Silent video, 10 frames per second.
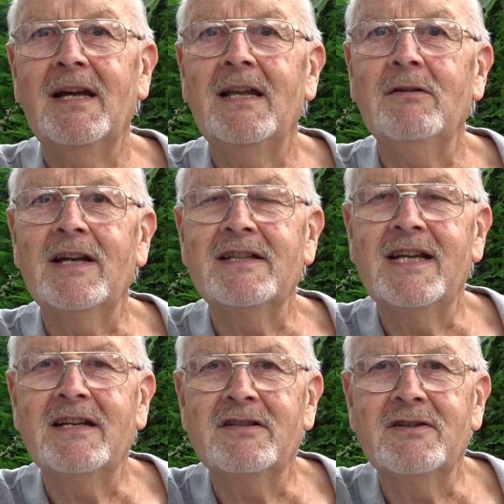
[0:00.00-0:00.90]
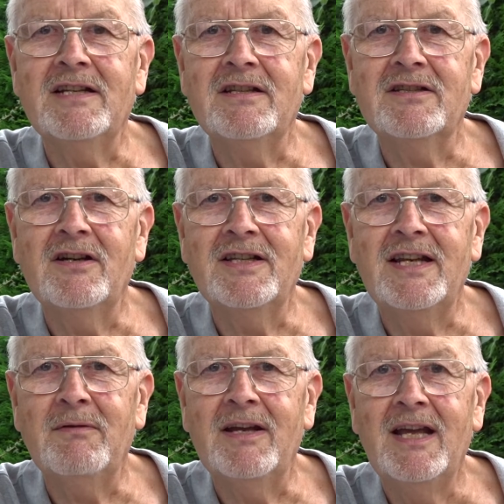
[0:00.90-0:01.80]
and you'll get taken straight to the site
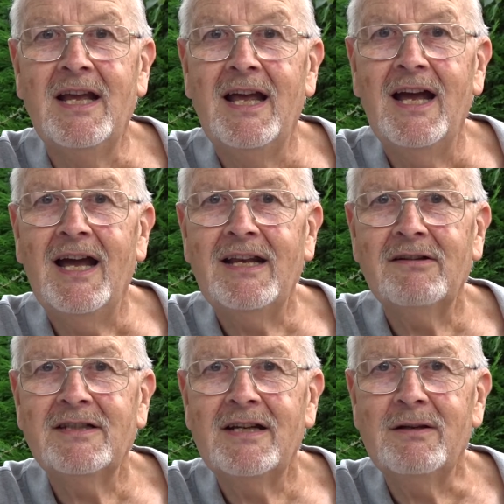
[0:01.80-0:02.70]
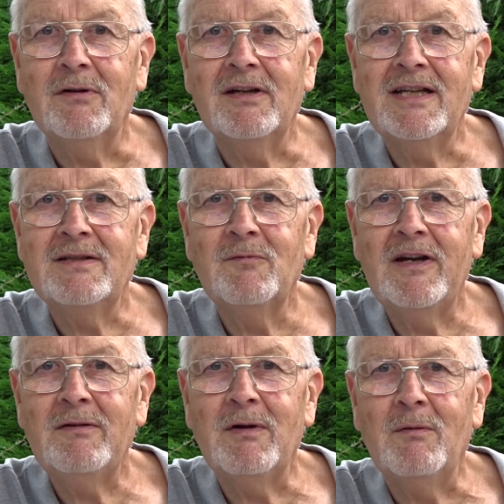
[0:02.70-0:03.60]
anyway. And I'll tell you what, it's
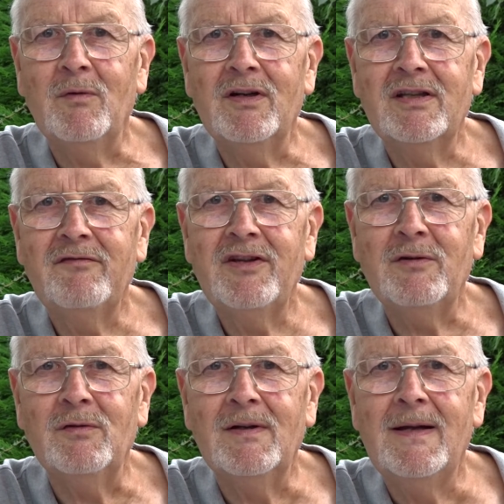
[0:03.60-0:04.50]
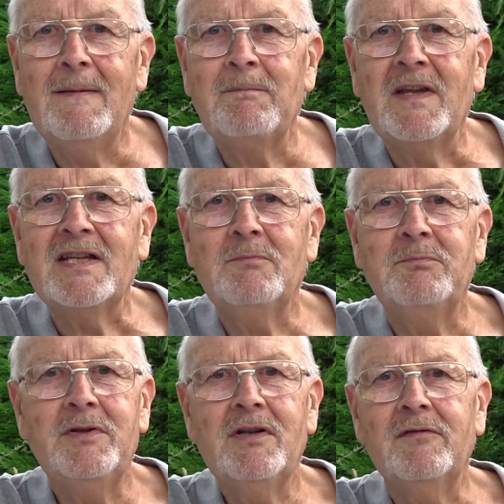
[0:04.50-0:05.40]
very well worth a view. There's some
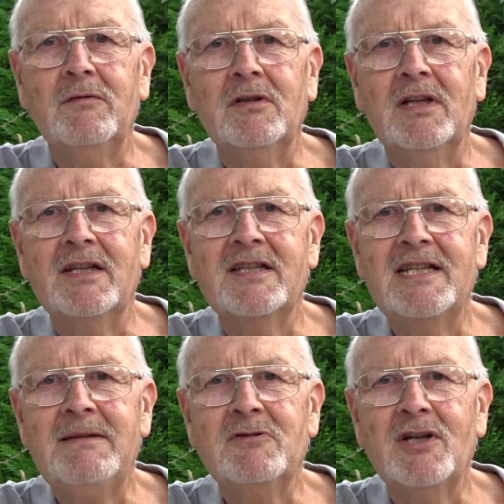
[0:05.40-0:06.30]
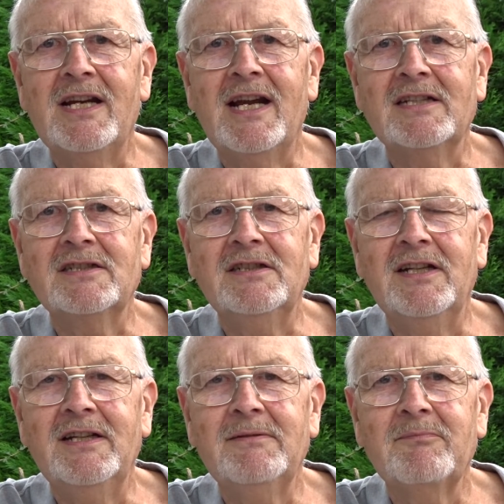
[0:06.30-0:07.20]
beautiful uh, steam train action
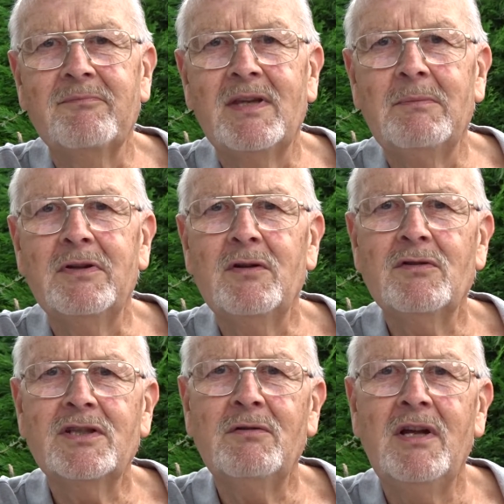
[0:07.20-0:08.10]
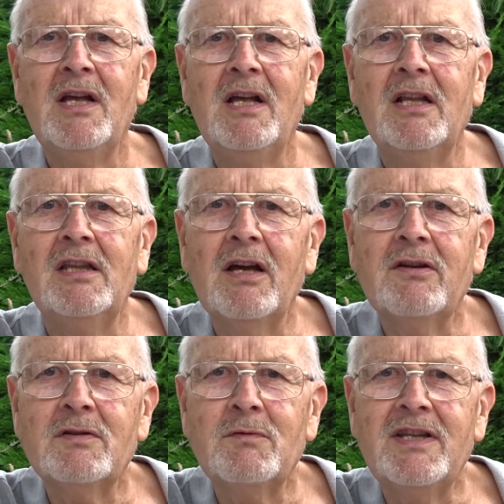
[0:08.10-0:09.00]
in it, but also
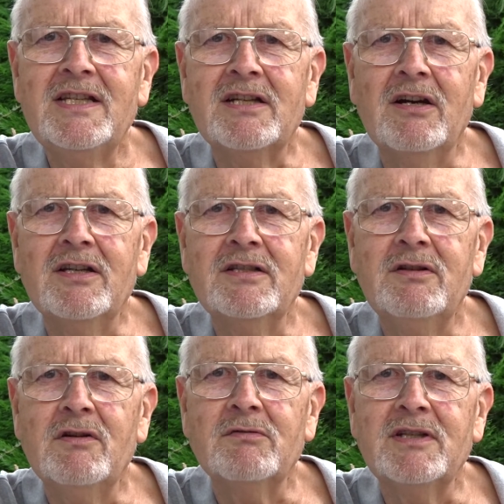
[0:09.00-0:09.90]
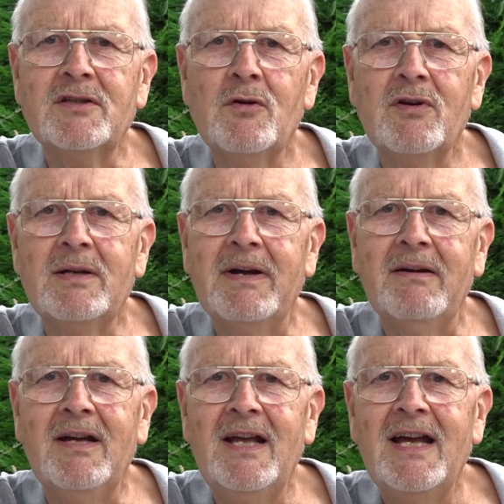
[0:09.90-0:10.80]
Lionel's one of these guys who knows what he's talking
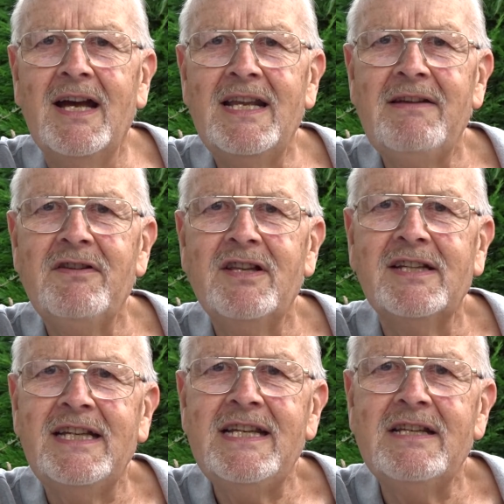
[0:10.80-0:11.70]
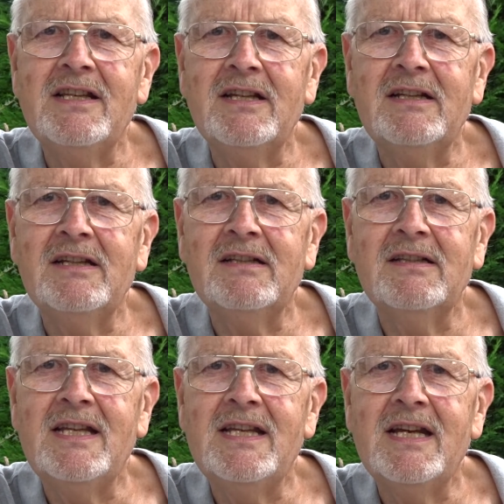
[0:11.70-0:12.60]
about. And even the the,
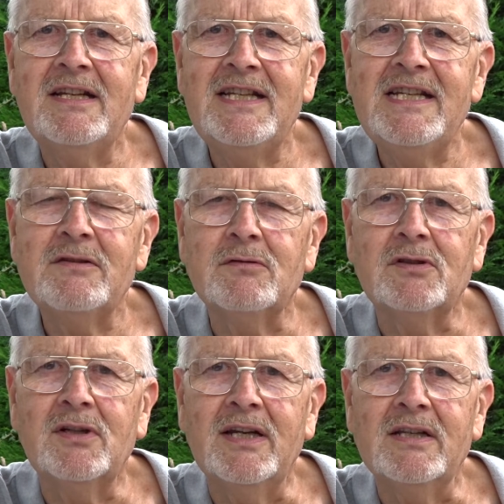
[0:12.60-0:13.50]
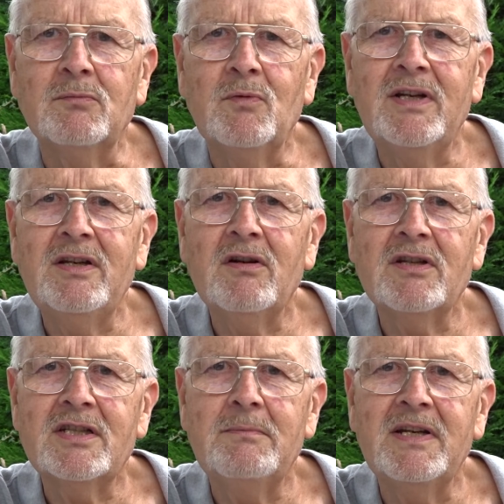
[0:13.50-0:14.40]
the uh, diesel trains, when you've
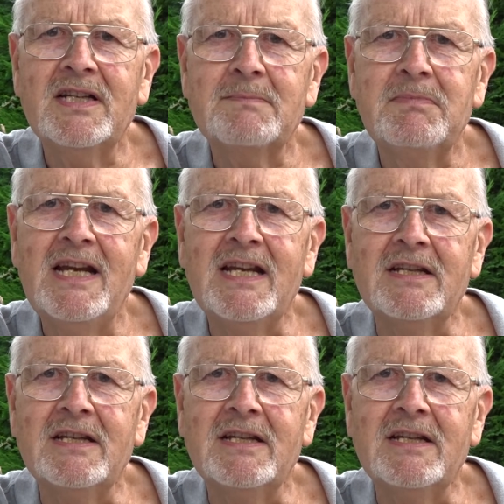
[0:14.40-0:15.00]
got somebody explaining